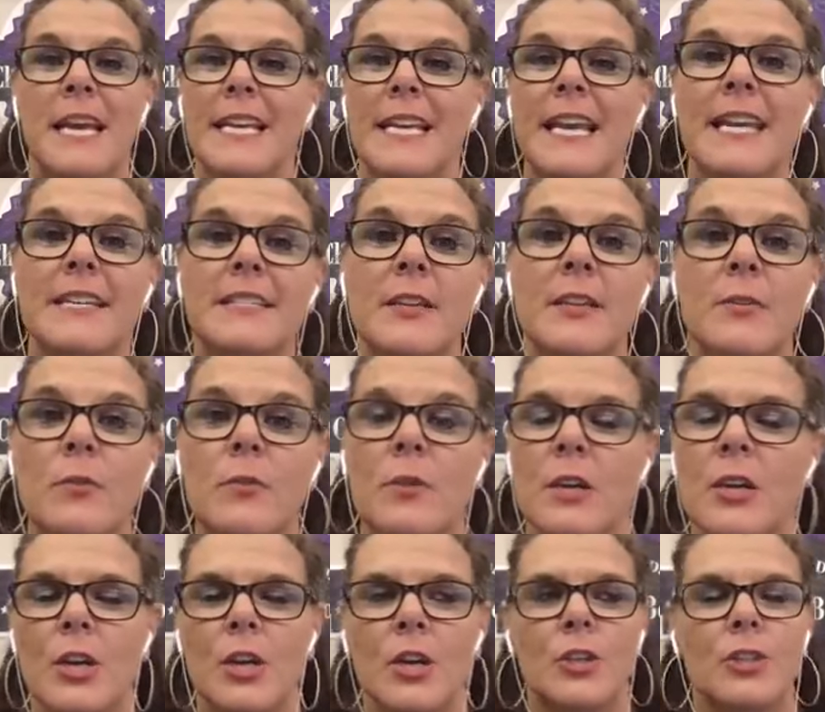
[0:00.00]
Yeah. So,
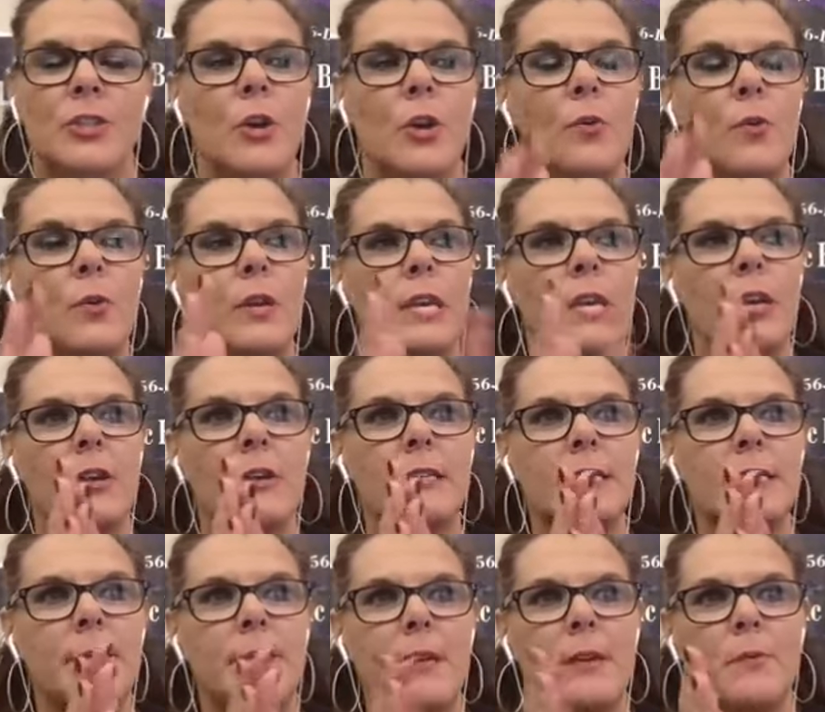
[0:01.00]
so
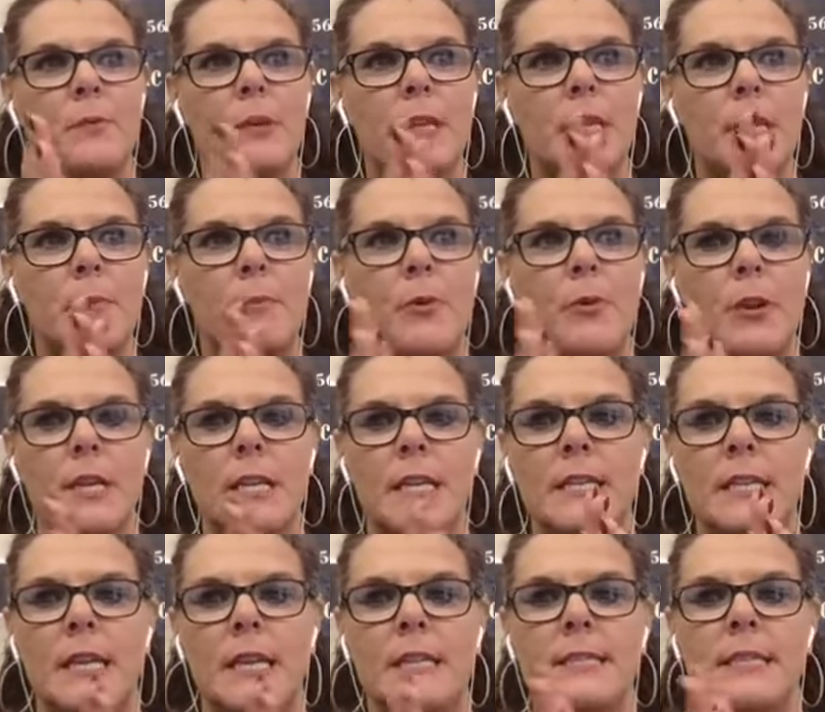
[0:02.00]
here's something really important.
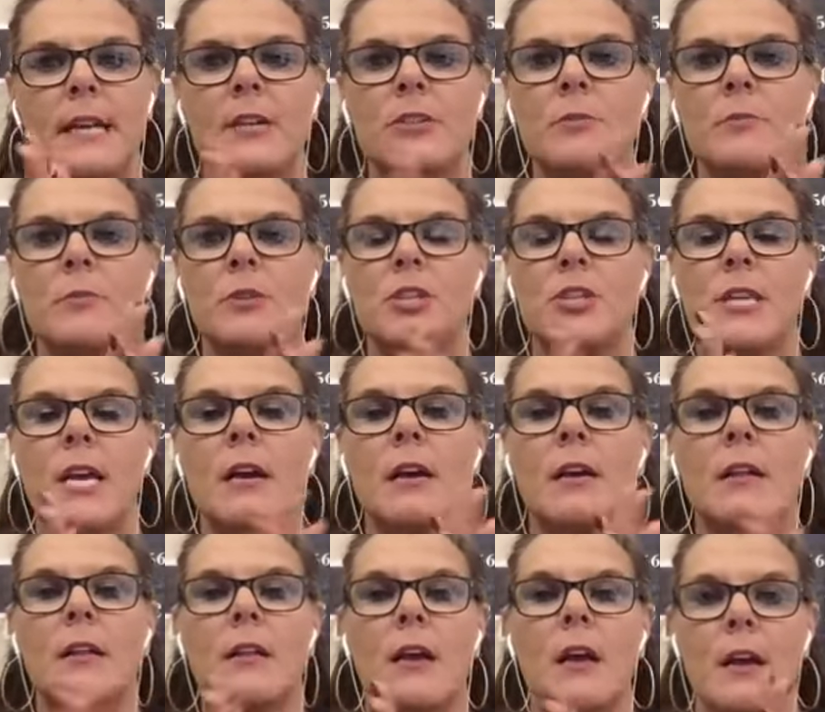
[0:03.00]
And, and Dr.
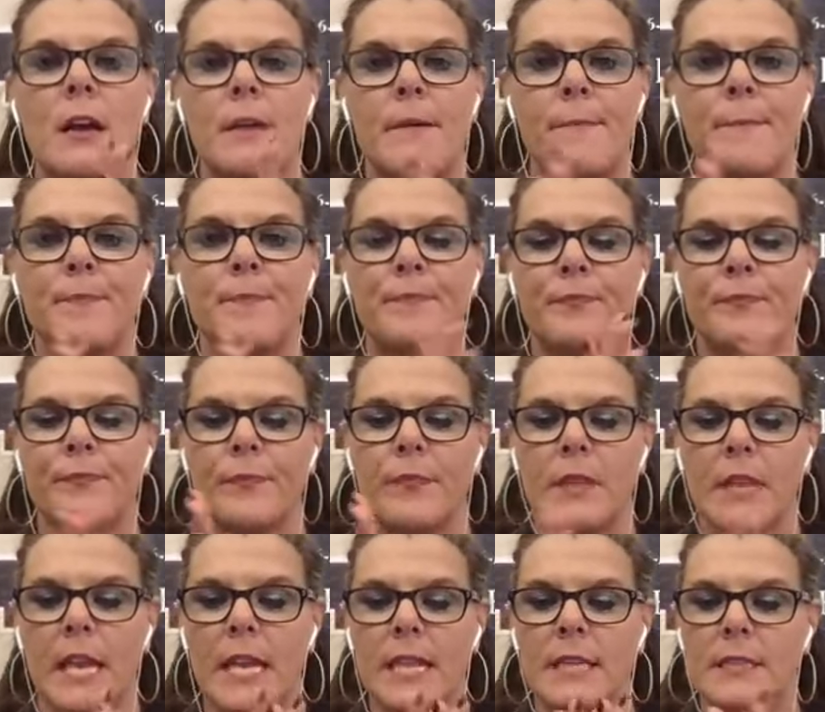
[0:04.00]
Michelle um,
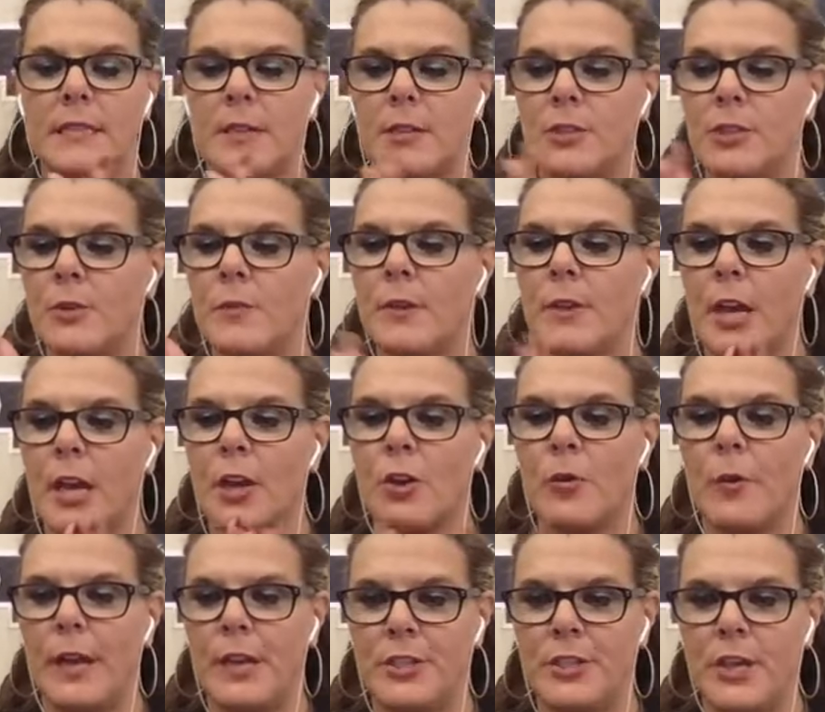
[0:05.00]
is doing a
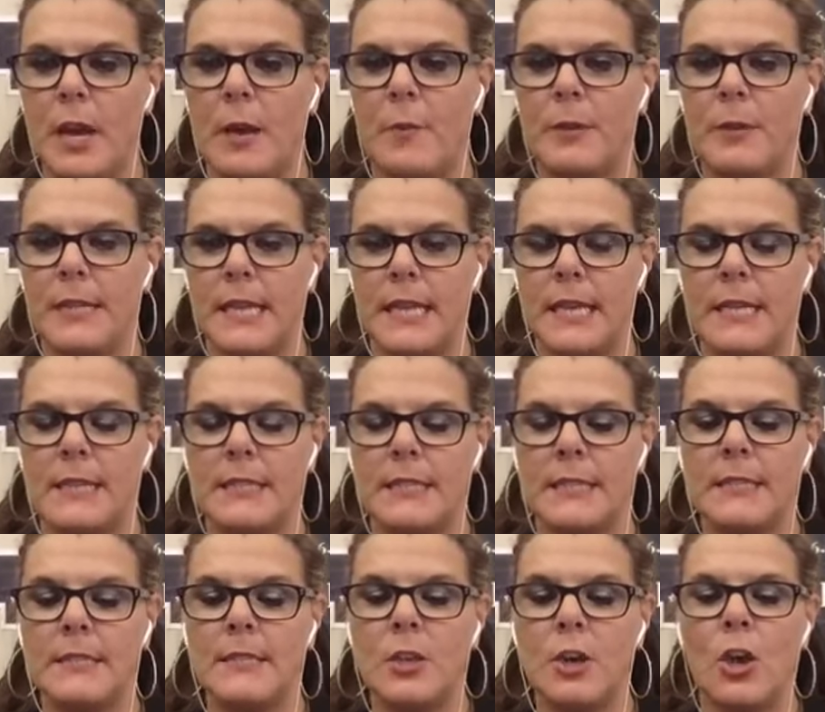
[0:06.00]
great job with this
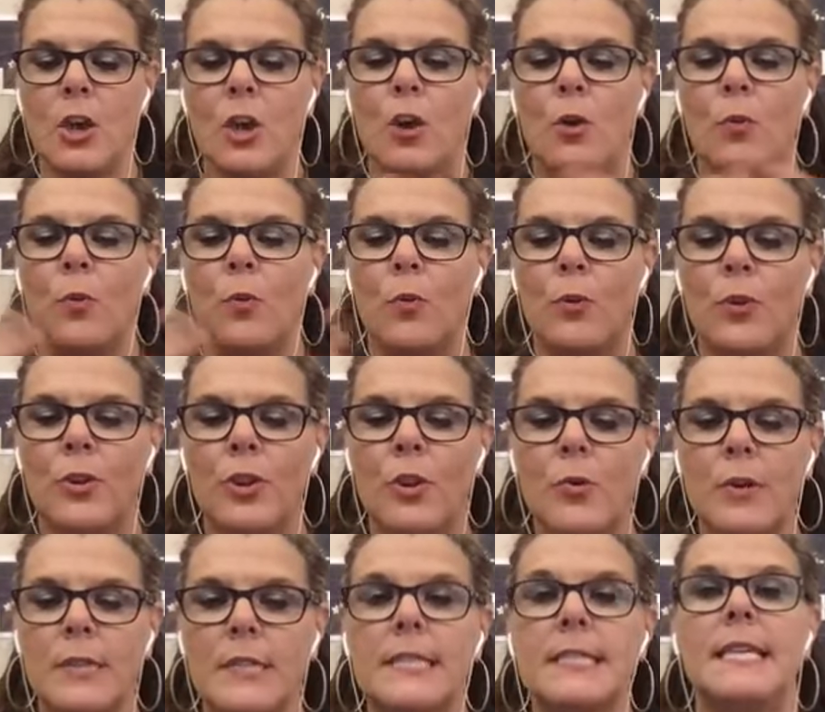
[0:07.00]
is
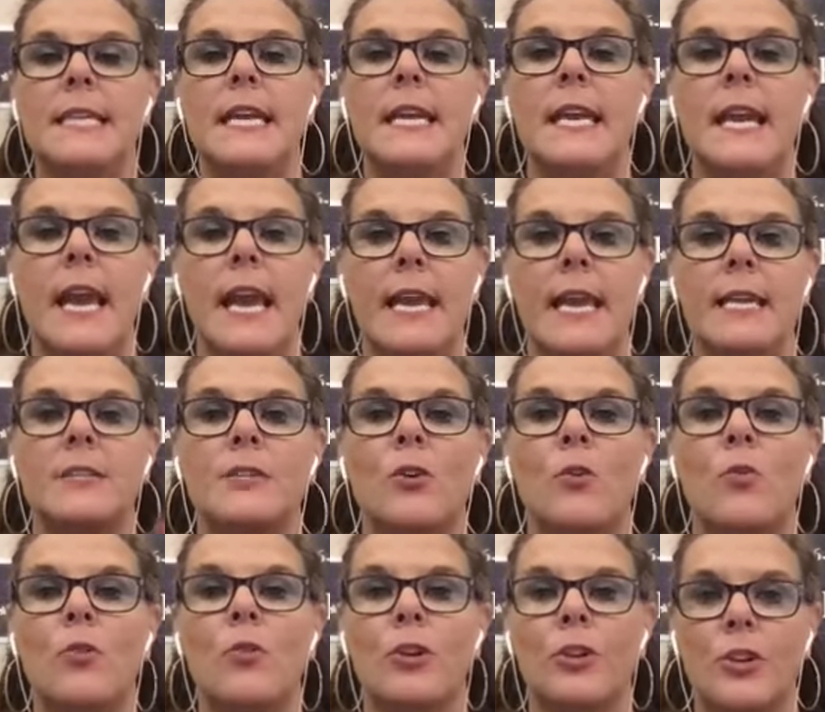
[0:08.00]
your CAs
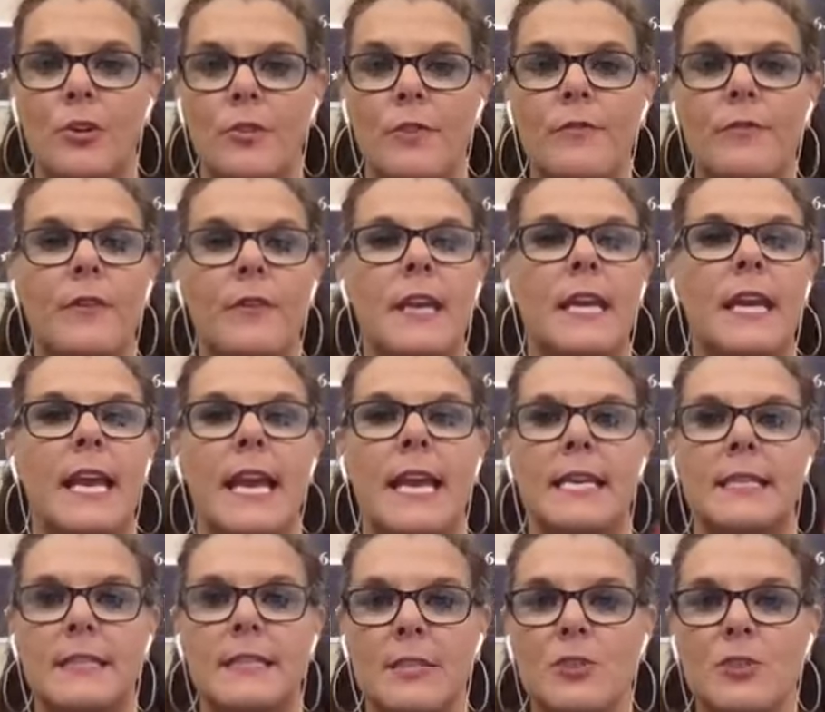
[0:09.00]
or your VAs.